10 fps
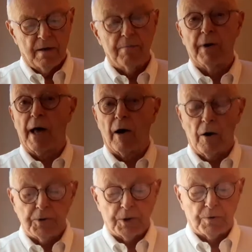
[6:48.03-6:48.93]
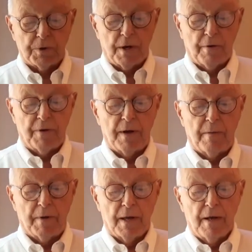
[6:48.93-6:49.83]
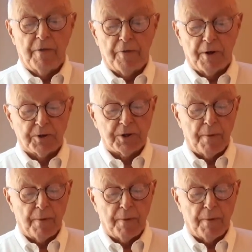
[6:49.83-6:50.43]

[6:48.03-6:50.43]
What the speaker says: But I'll also tell them that there's